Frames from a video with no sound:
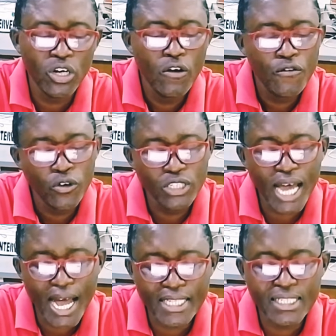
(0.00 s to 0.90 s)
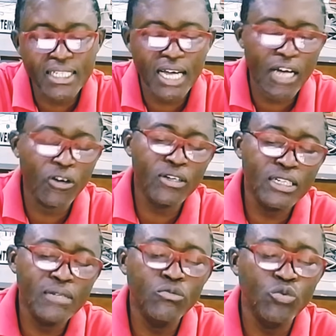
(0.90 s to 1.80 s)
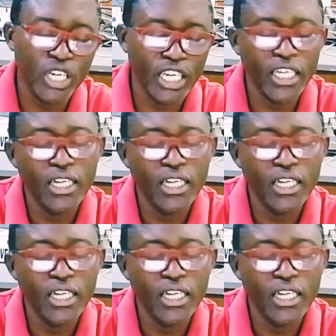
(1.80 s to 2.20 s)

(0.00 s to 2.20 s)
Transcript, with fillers: For that, algorithm will